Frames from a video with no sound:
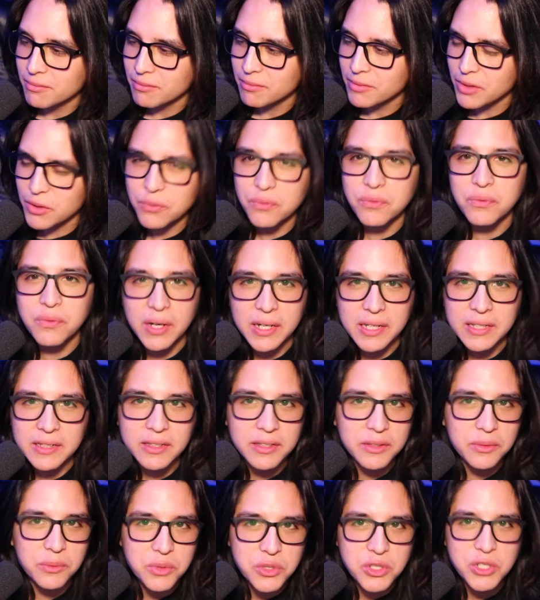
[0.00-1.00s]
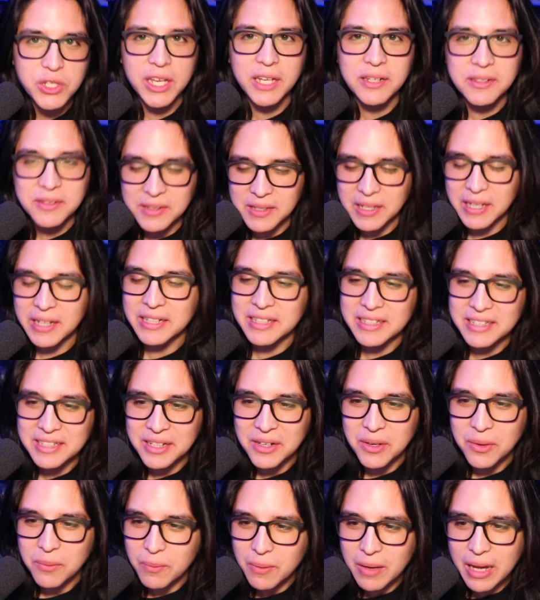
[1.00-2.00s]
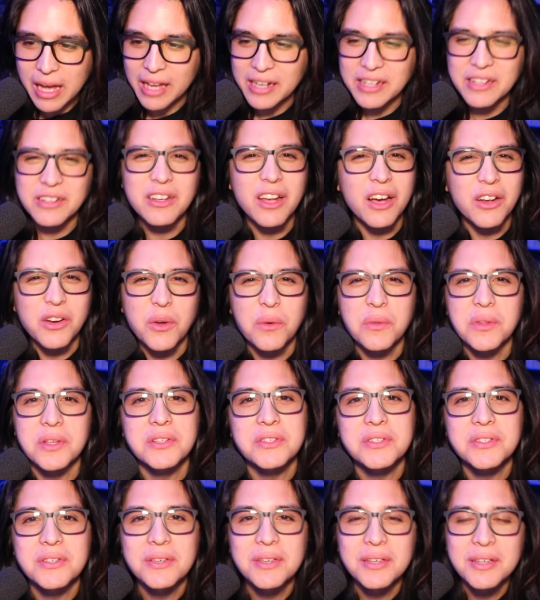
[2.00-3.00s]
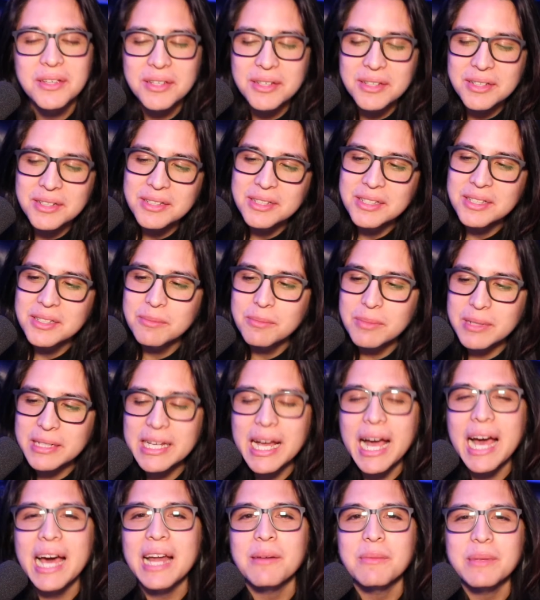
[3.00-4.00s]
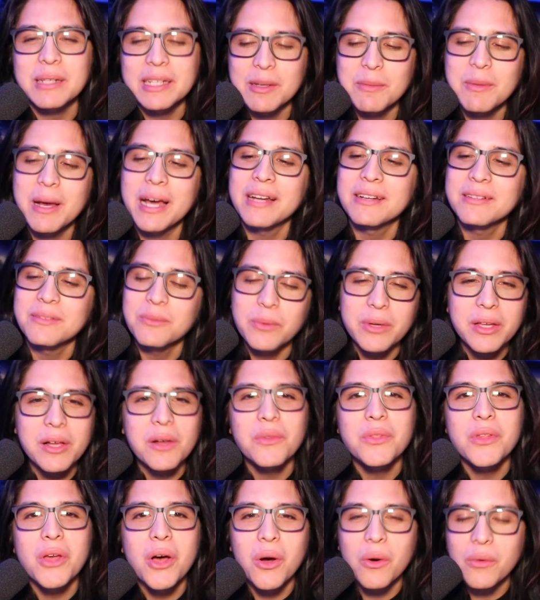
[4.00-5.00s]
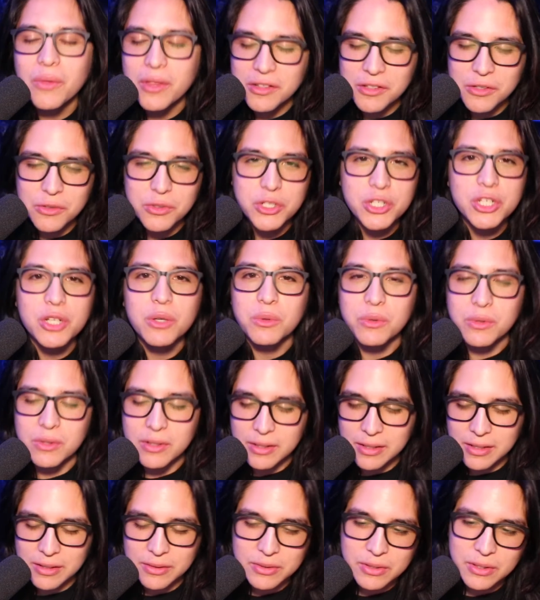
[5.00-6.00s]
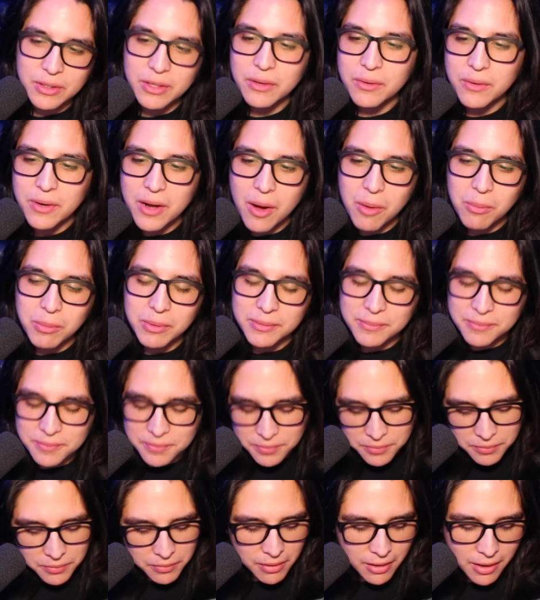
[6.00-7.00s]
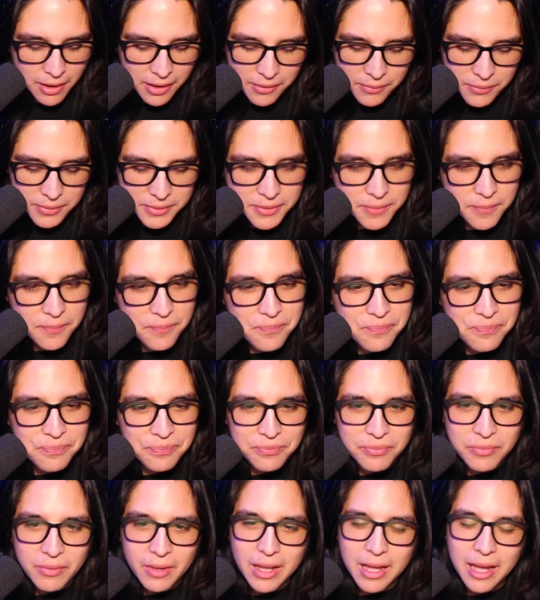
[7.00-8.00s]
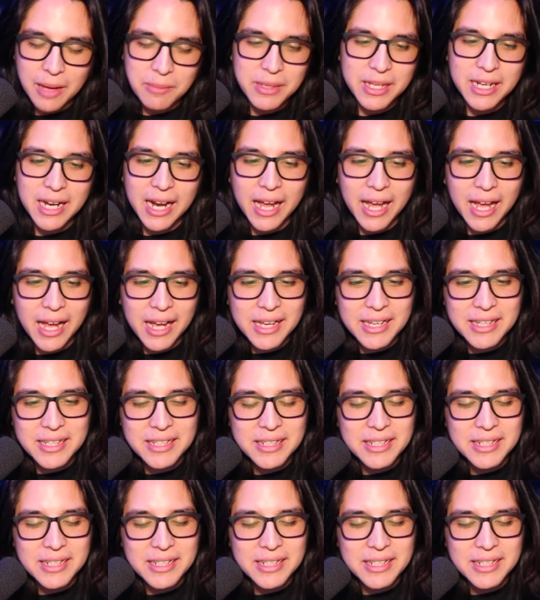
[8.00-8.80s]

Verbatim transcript: "You fucking little shit." Like, you know, how do you not know this? But God, I mean, come on. We all know that they're children, you know, so they don't know. But anyways, I mean, I,